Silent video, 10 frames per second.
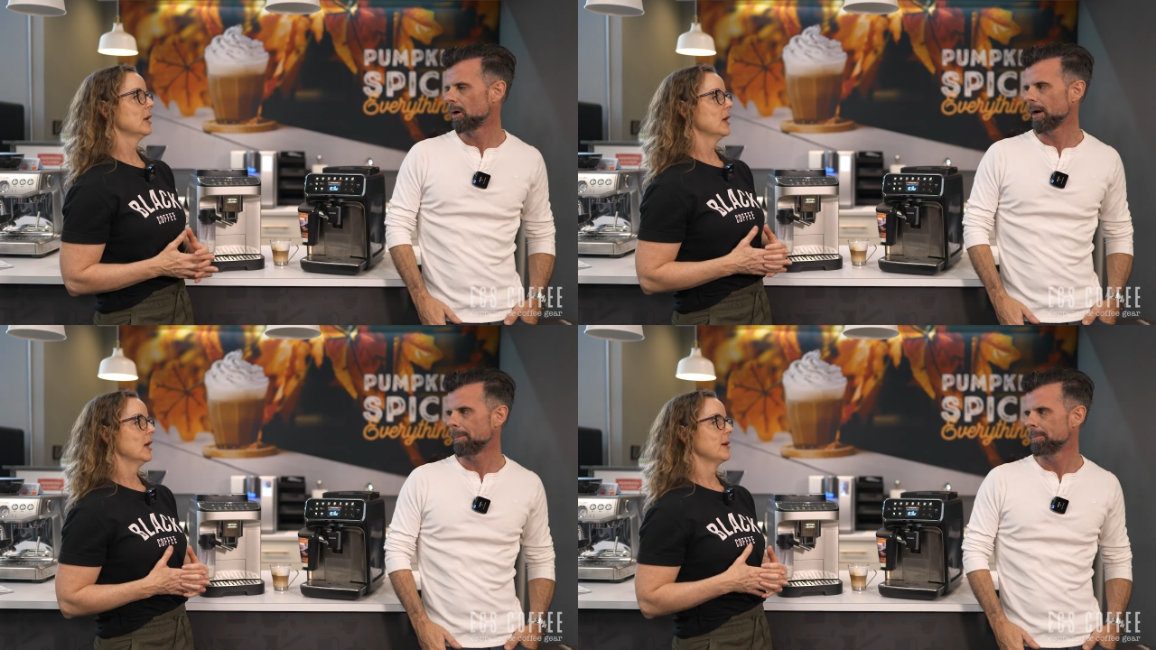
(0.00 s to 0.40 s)

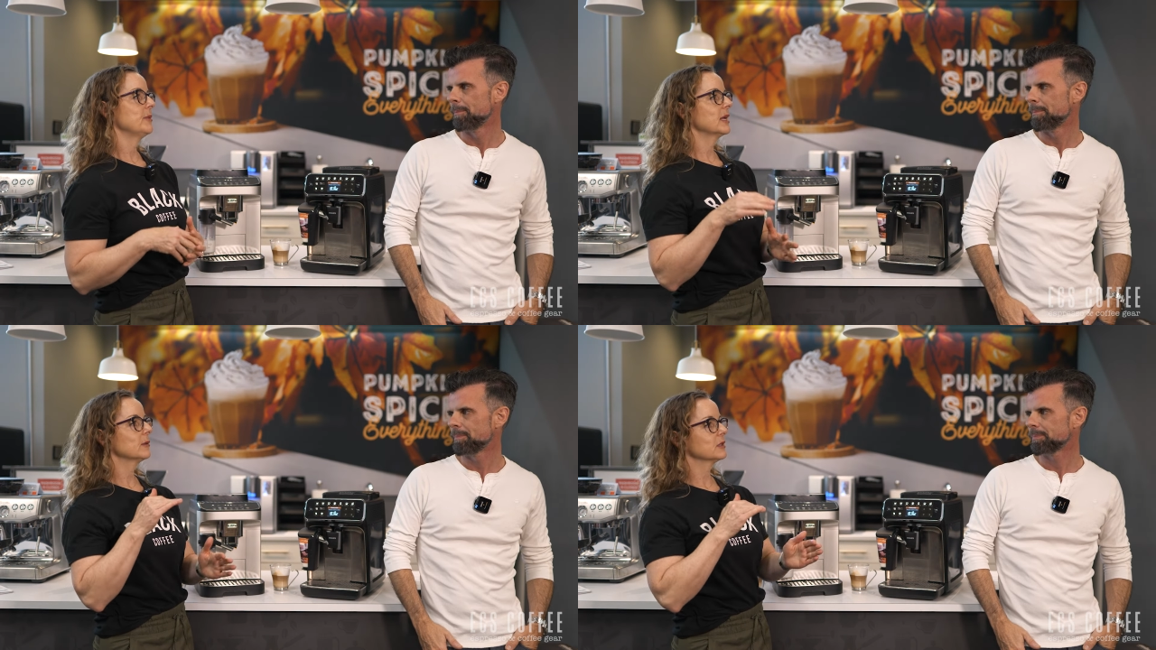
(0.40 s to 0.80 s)
Speaker 1: Okay.
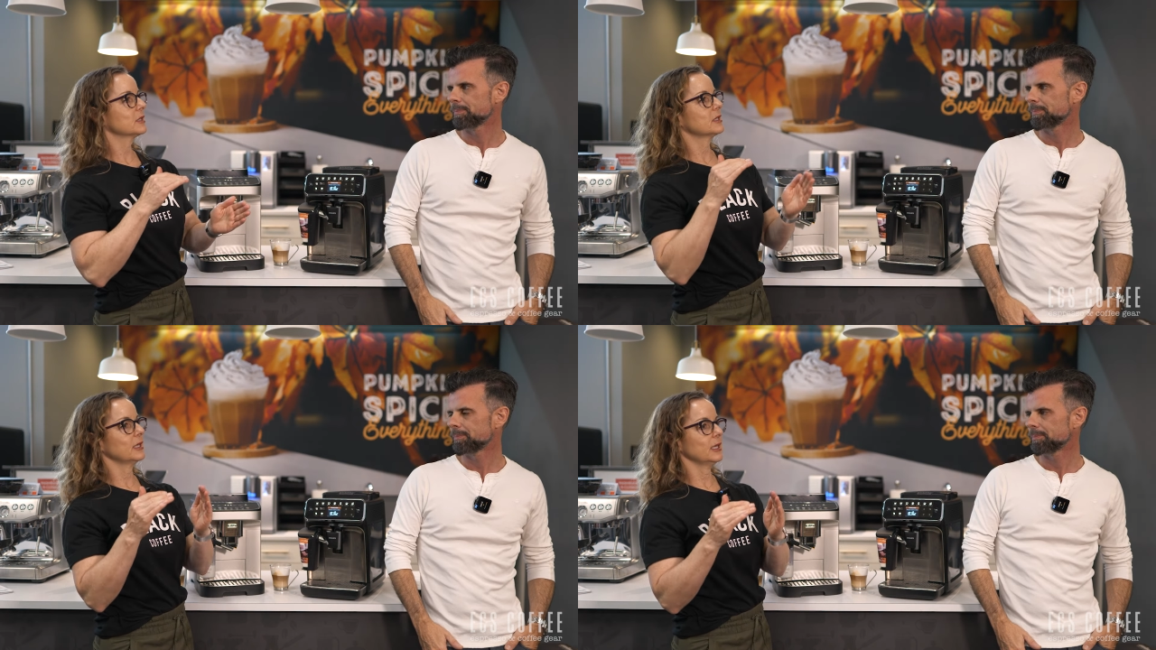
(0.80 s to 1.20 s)
And being able
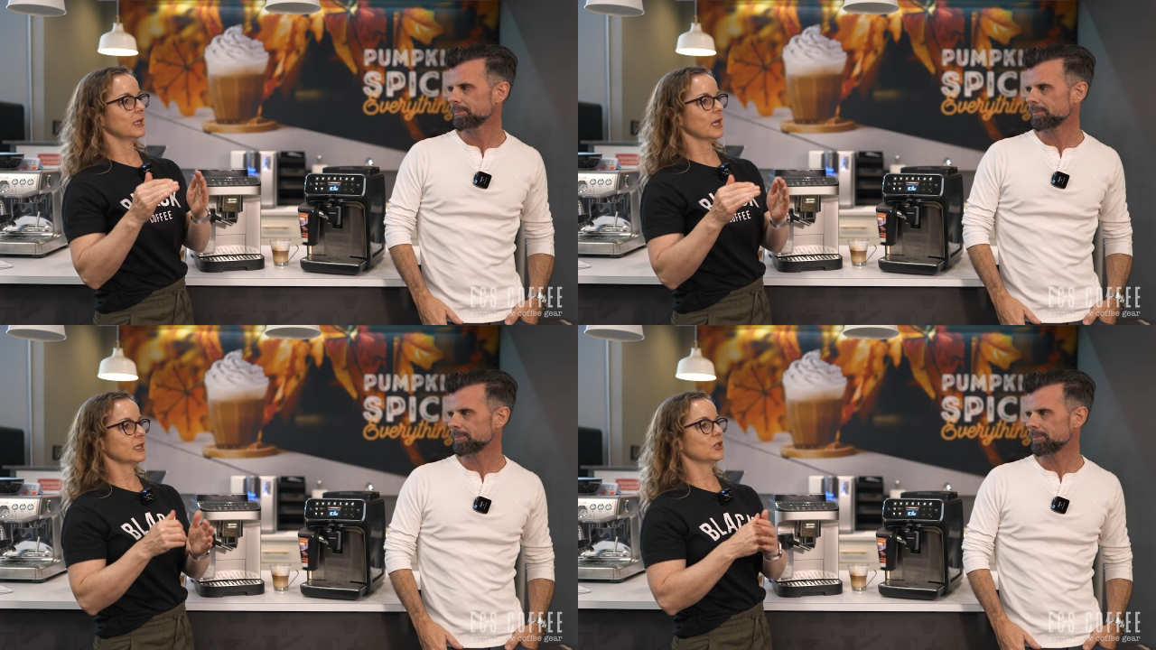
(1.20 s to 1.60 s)
to
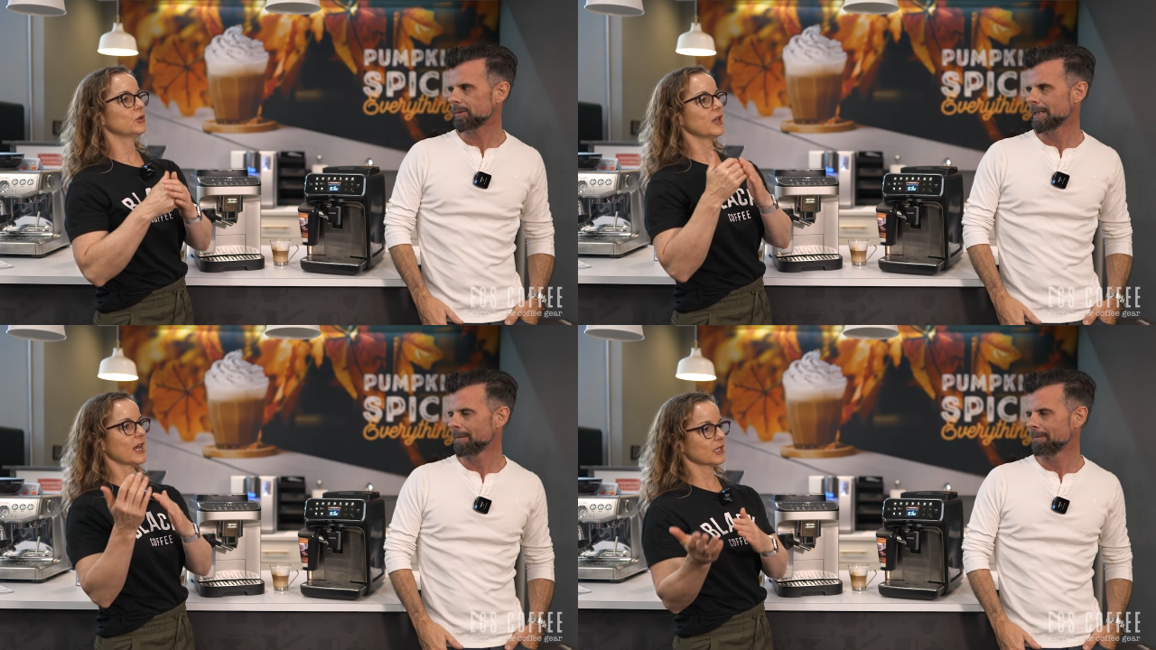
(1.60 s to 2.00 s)
see and
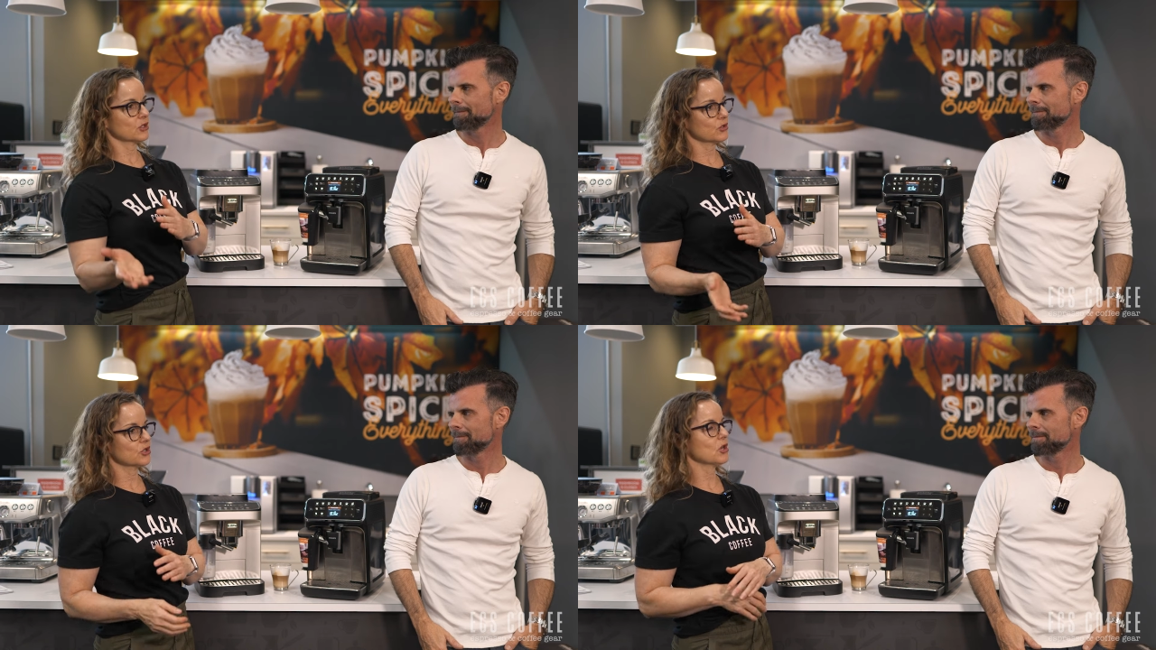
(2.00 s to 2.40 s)
do the
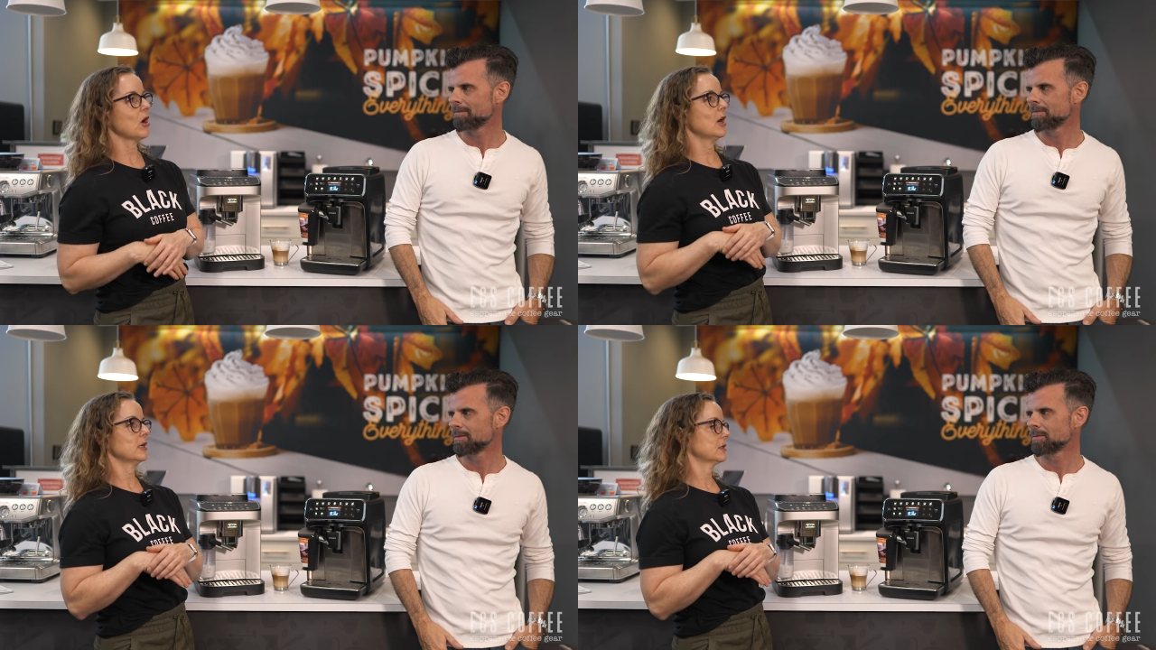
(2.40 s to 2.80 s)
extra
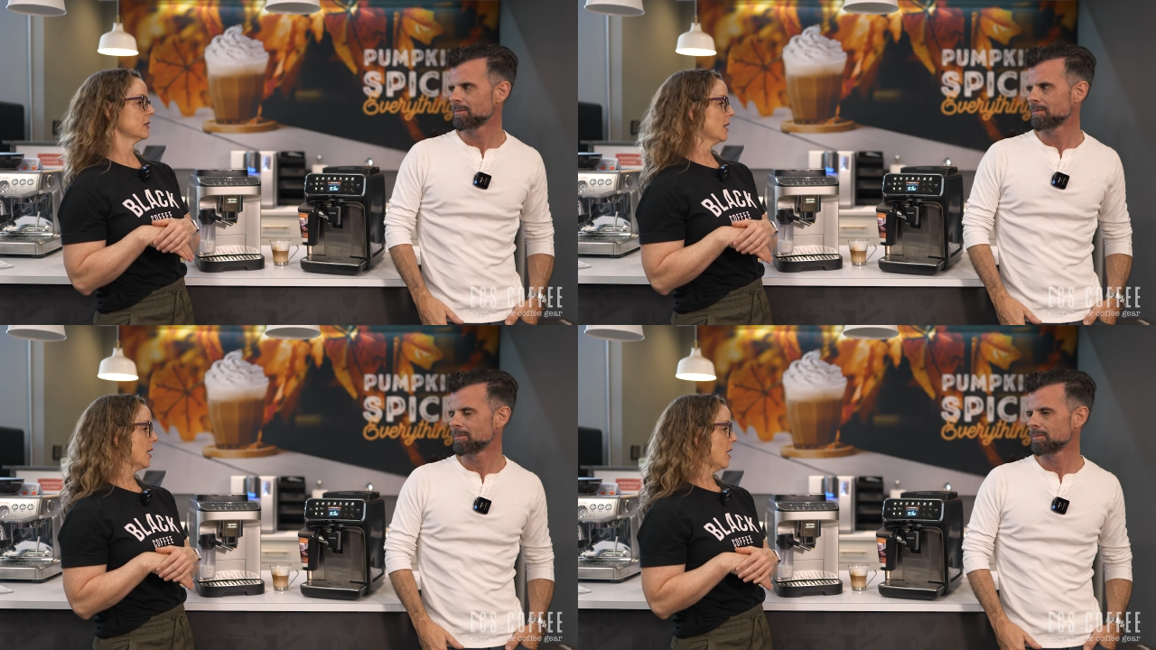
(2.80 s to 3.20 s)

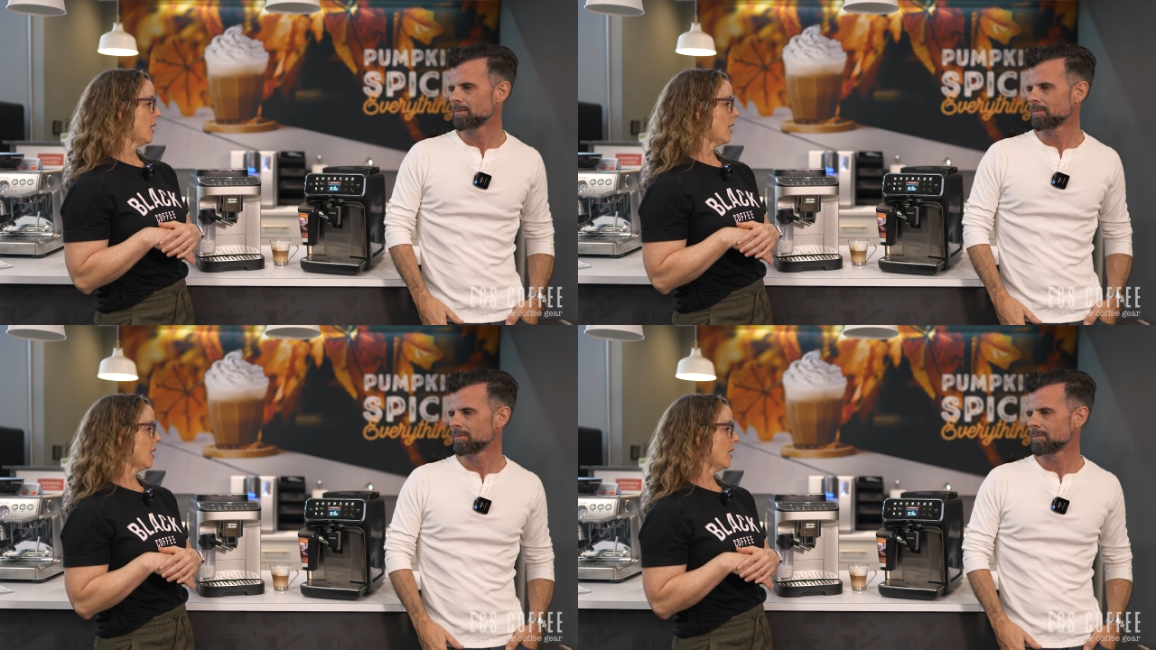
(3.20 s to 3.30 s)
shot.